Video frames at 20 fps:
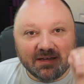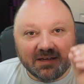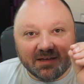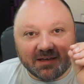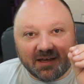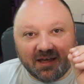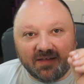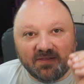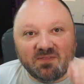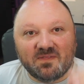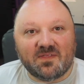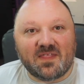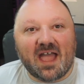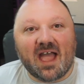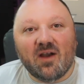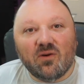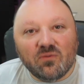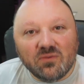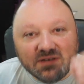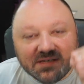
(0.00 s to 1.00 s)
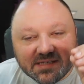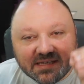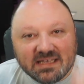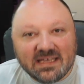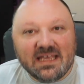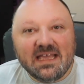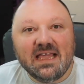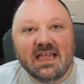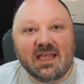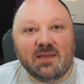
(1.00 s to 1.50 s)
Okay, that was
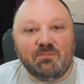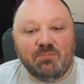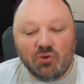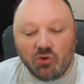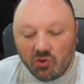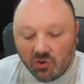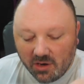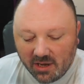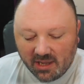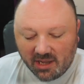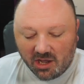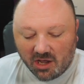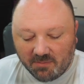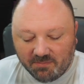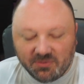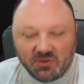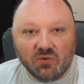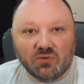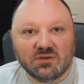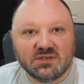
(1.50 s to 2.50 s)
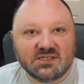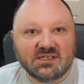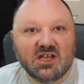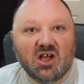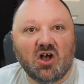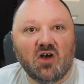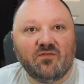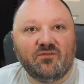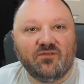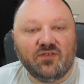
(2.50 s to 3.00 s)
key. Putting up
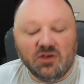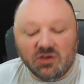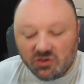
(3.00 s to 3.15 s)
yourself,